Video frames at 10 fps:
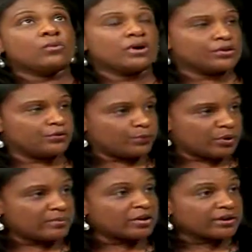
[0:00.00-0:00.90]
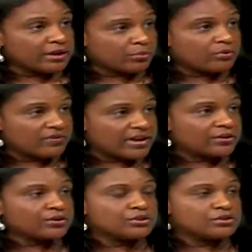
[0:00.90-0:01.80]
well, your primary care
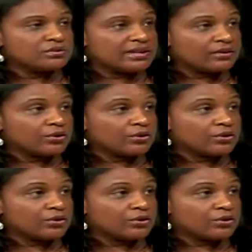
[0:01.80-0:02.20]
provider could do that,